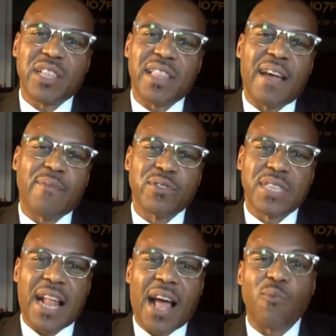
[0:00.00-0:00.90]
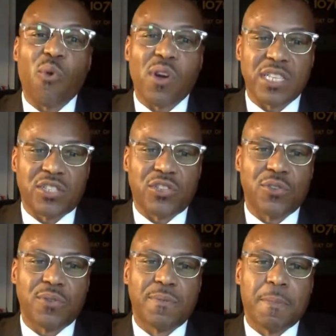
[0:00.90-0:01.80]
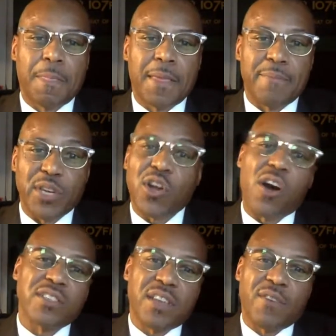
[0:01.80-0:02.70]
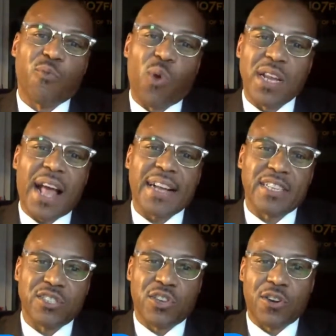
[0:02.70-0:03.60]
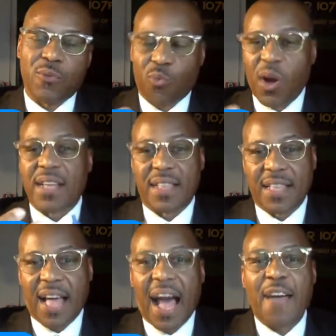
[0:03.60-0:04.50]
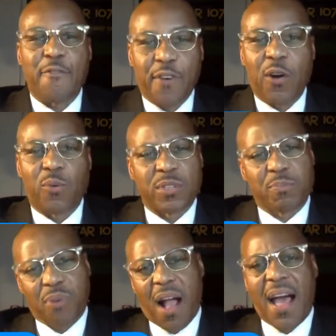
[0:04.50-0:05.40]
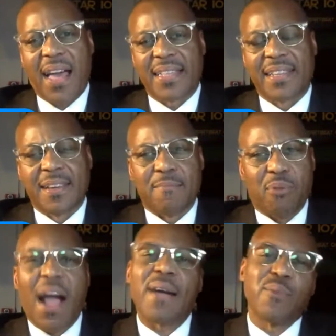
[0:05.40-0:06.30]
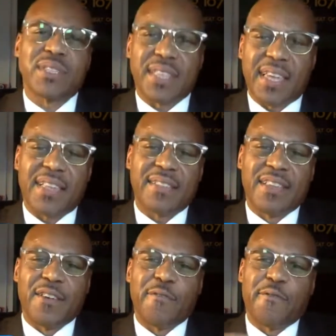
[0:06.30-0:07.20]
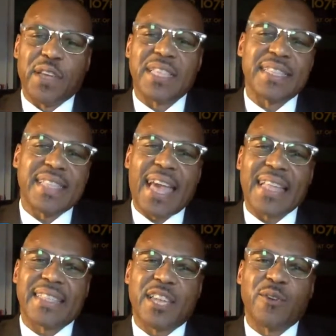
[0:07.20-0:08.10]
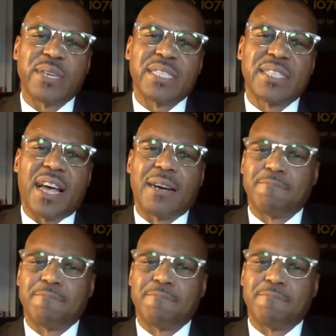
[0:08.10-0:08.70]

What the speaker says: the levels that I wanted to because of what I felt was pride. Pride within, feeling that there is